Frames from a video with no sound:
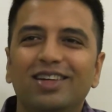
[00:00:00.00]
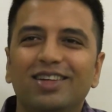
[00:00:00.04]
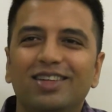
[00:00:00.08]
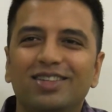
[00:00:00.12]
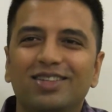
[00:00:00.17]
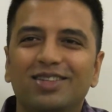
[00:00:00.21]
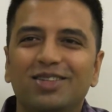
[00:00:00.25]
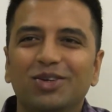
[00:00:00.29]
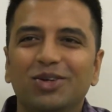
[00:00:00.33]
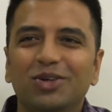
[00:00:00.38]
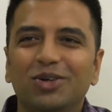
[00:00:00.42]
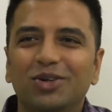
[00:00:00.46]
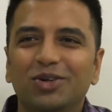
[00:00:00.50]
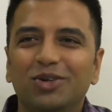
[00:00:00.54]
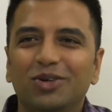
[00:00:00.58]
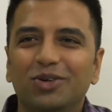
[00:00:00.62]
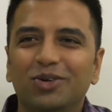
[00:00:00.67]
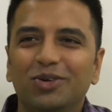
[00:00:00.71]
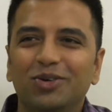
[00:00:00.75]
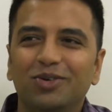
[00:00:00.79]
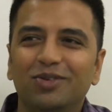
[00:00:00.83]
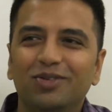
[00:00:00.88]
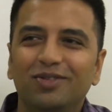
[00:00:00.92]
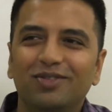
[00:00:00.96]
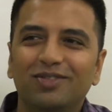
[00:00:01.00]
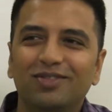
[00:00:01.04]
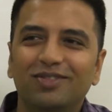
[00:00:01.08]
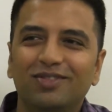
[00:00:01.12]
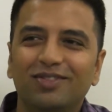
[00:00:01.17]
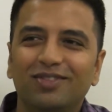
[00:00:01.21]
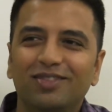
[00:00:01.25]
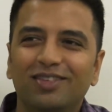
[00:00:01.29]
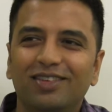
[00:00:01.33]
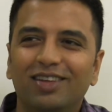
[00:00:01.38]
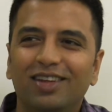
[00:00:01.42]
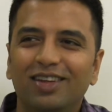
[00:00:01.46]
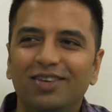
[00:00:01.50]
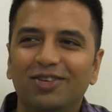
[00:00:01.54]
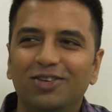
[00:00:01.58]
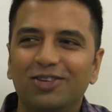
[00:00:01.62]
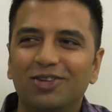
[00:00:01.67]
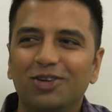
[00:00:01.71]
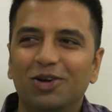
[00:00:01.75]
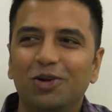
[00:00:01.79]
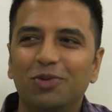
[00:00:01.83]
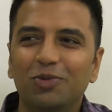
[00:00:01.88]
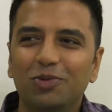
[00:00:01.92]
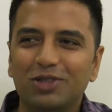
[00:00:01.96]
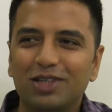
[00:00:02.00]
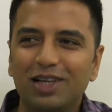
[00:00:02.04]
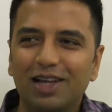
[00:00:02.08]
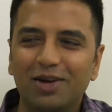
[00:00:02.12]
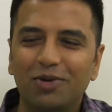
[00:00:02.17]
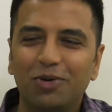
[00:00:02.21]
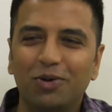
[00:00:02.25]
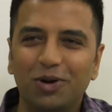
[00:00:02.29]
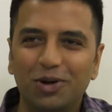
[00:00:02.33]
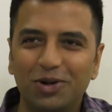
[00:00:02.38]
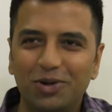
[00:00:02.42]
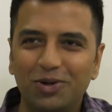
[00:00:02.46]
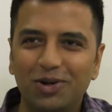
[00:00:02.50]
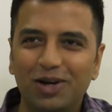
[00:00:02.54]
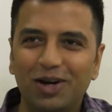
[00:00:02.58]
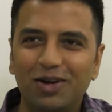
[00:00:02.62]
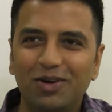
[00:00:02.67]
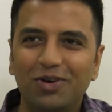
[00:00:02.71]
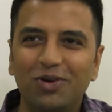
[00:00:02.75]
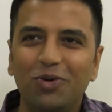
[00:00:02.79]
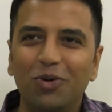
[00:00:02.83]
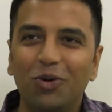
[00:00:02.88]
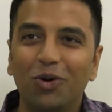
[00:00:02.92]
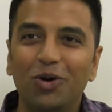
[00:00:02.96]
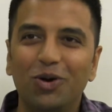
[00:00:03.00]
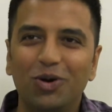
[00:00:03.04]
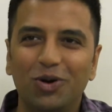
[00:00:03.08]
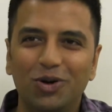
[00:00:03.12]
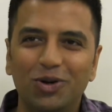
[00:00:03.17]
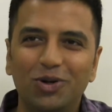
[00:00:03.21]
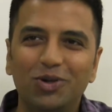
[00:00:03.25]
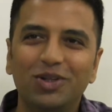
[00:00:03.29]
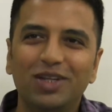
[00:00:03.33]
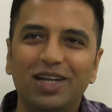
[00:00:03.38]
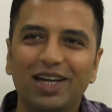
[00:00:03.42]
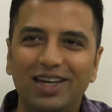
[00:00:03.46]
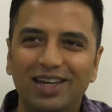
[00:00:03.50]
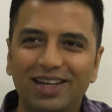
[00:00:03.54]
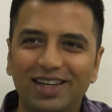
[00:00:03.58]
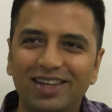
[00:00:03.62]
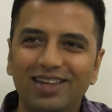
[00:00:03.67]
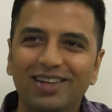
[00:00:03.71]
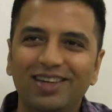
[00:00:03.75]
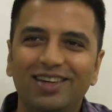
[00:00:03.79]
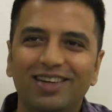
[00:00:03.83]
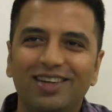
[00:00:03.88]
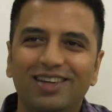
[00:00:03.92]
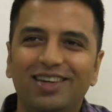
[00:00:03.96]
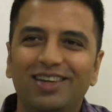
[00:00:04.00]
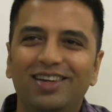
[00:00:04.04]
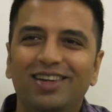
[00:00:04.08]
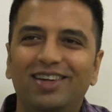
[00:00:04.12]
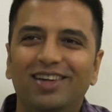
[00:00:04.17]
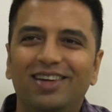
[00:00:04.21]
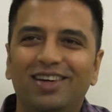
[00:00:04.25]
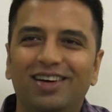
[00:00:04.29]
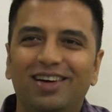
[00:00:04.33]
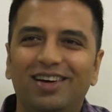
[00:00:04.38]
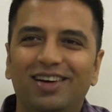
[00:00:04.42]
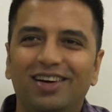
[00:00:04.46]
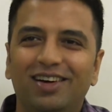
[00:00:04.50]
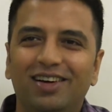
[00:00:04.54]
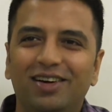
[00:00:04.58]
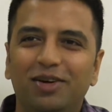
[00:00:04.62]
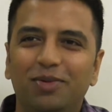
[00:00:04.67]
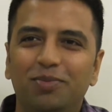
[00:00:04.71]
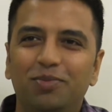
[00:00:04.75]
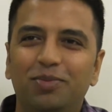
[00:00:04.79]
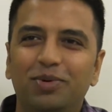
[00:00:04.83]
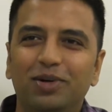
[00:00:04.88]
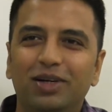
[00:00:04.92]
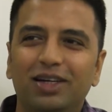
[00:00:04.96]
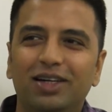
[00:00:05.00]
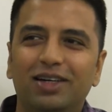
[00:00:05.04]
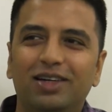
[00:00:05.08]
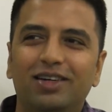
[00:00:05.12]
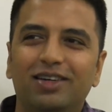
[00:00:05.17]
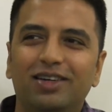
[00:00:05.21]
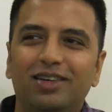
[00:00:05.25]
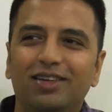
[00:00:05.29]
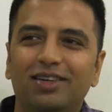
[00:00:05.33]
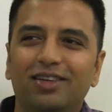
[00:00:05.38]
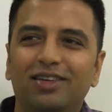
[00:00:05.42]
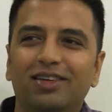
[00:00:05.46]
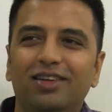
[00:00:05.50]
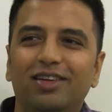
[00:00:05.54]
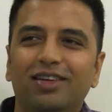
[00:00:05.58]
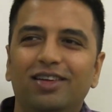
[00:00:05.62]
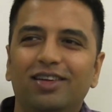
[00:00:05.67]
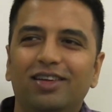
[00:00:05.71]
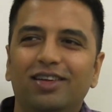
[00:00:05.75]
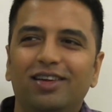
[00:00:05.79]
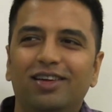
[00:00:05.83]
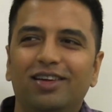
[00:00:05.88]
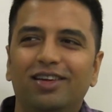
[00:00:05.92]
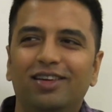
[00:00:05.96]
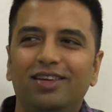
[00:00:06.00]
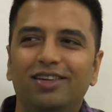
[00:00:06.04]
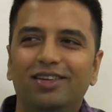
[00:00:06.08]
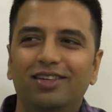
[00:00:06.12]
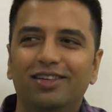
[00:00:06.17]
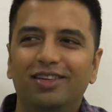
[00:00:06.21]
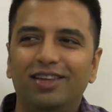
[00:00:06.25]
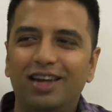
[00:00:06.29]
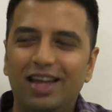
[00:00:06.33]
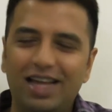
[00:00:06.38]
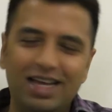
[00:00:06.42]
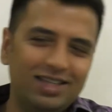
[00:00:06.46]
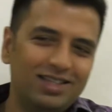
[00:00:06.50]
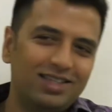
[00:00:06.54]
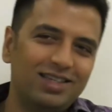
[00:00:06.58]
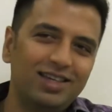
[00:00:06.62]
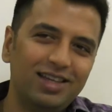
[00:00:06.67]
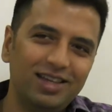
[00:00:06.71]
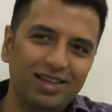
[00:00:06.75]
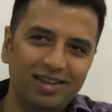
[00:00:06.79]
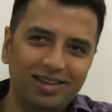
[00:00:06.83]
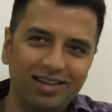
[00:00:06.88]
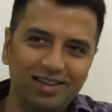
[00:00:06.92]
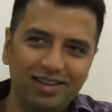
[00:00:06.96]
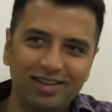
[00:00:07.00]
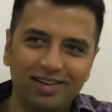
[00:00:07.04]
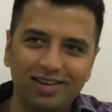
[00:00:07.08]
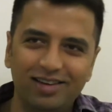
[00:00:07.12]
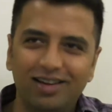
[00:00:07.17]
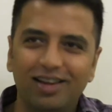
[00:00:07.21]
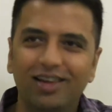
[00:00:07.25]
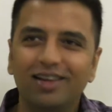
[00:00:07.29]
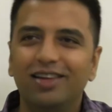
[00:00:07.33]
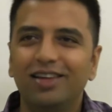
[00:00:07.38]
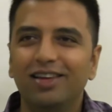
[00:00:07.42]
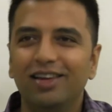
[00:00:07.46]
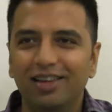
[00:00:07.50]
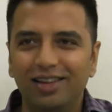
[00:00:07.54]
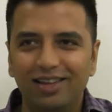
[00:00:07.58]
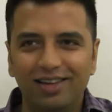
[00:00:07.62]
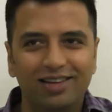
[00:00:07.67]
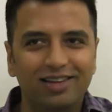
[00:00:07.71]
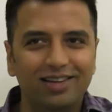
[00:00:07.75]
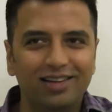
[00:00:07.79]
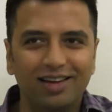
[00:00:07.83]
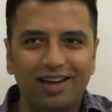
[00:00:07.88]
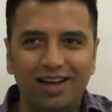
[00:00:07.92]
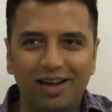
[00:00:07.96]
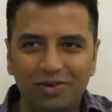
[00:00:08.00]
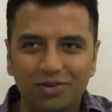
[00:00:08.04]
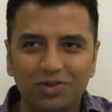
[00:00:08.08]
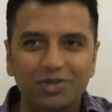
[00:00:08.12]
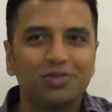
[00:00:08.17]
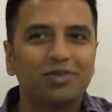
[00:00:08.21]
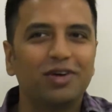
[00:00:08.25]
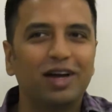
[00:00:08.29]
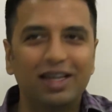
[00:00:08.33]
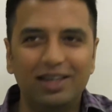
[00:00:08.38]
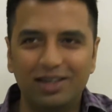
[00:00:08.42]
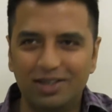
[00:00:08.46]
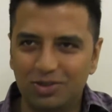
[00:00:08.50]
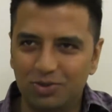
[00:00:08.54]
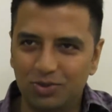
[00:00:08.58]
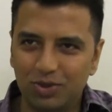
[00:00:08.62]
So it was almost like I wanted to kind of hold on to that day, but the next day, luckily, I was fine as